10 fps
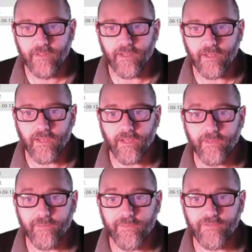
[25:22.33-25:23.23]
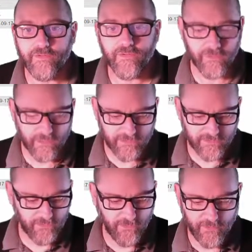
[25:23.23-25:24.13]
If you do
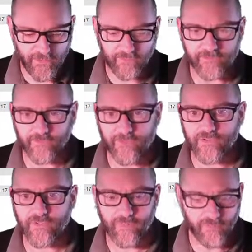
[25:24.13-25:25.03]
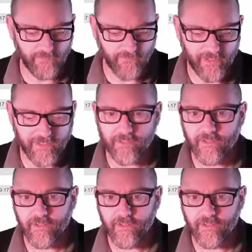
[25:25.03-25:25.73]
this, you're going to have to make sure you put the right